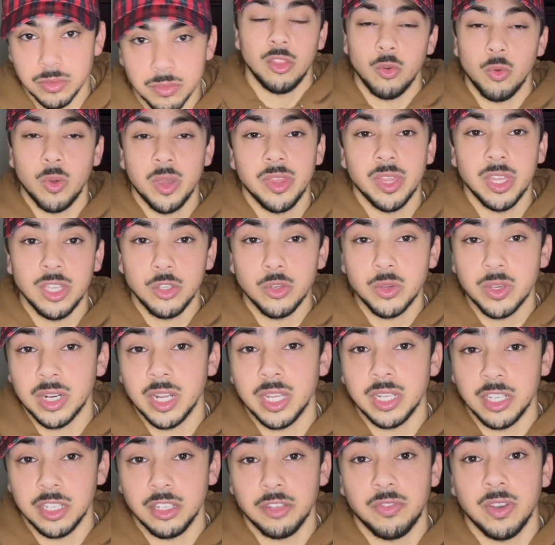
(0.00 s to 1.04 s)
And the way that you can
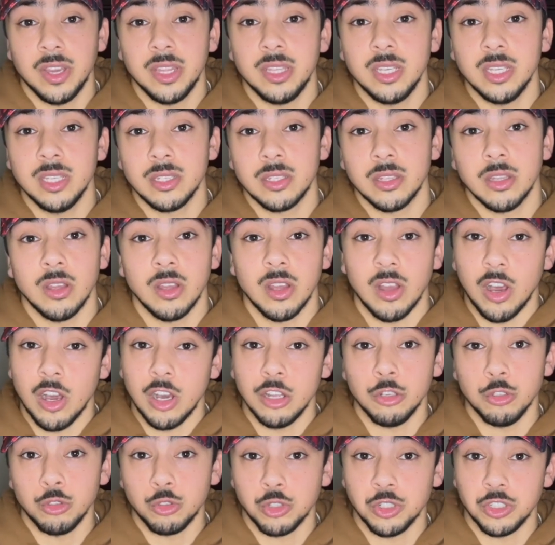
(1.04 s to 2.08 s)
identify these
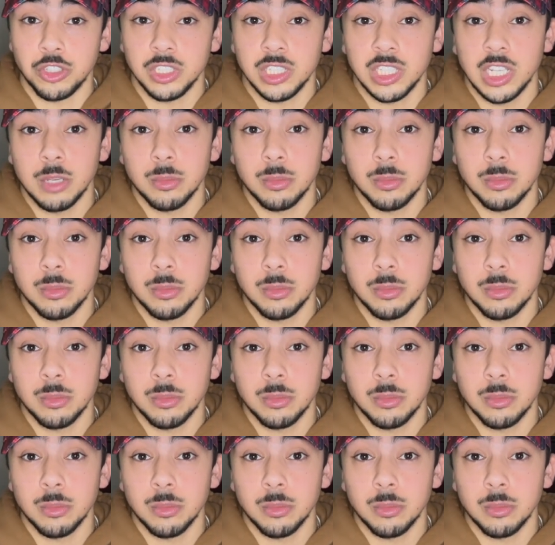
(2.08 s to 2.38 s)
on nutrition